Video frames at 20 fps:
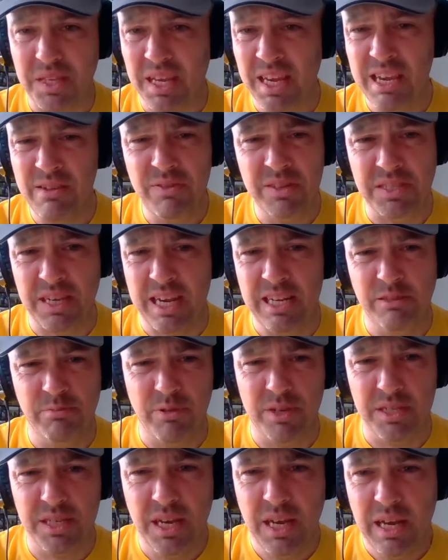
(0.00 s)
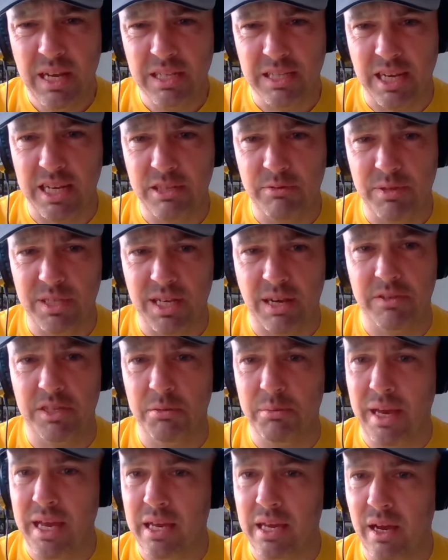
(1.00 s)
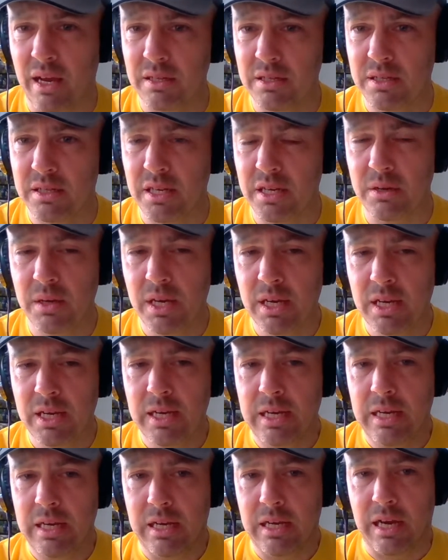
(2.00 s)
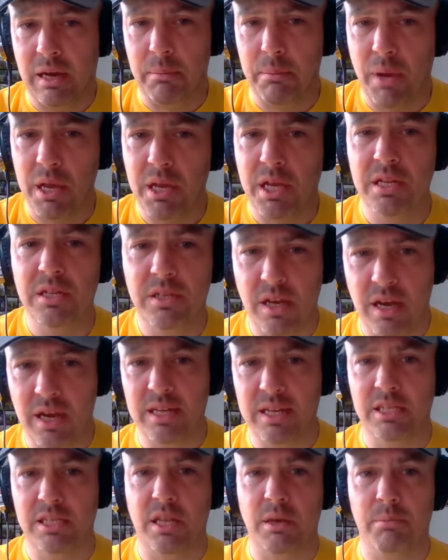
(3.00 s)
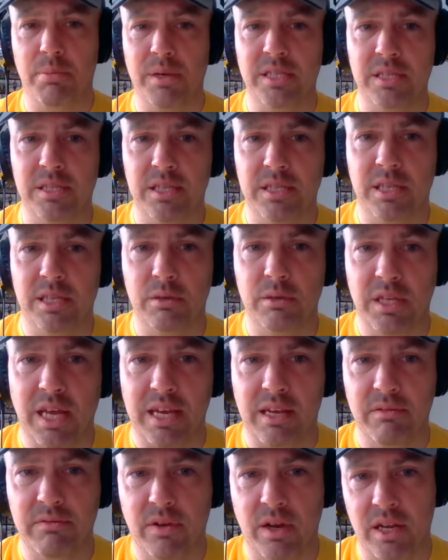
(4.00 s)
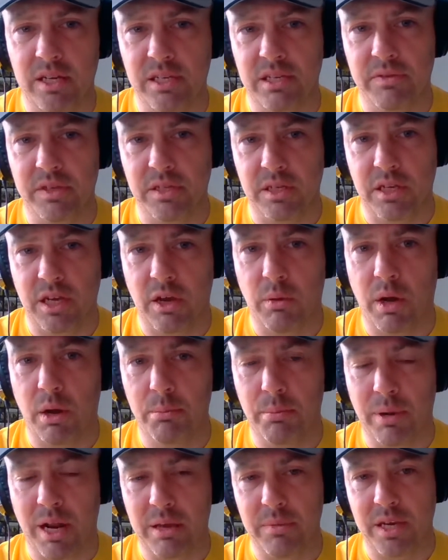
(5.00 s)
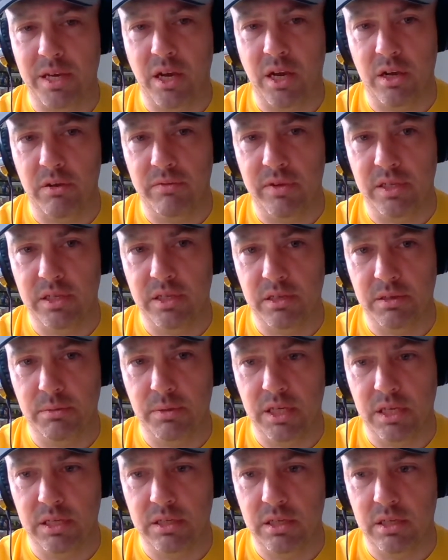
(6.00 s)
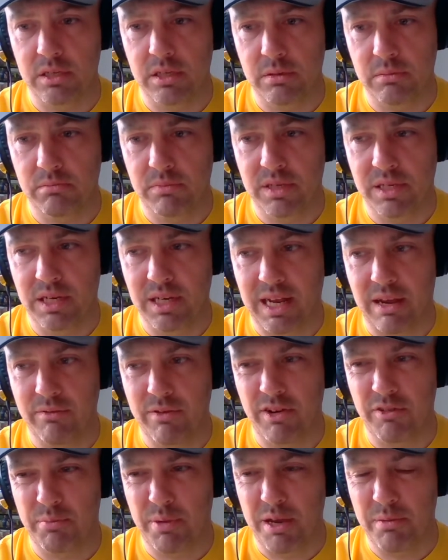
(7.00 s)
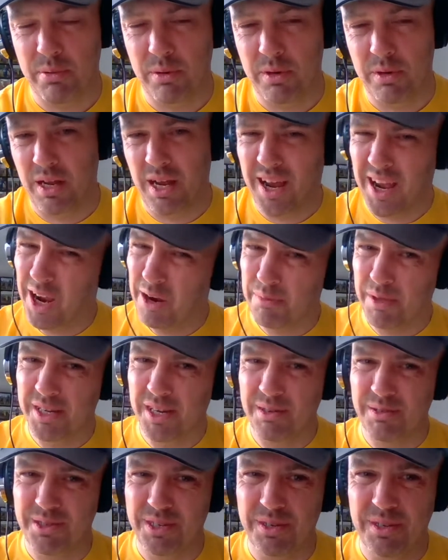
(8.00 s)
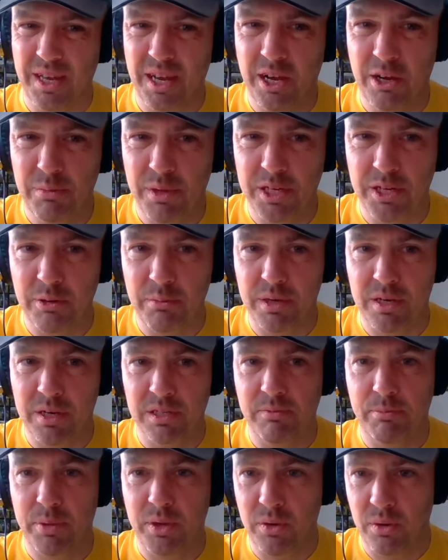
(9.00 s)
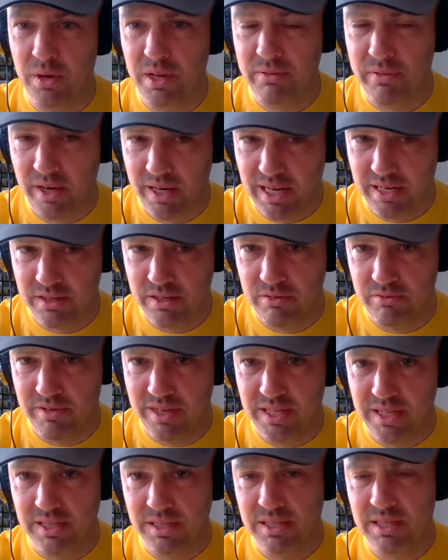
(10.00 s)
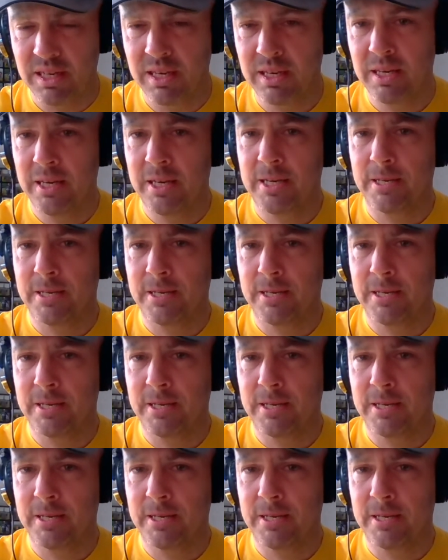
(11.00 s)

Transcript: Even Sainsbury's having to make cuts too. My concern is the businesses that take advantage of this and go, I'm blaming COVID to get rid of people. And I hope they don't do that. I hope they do it because of purely financial reasons.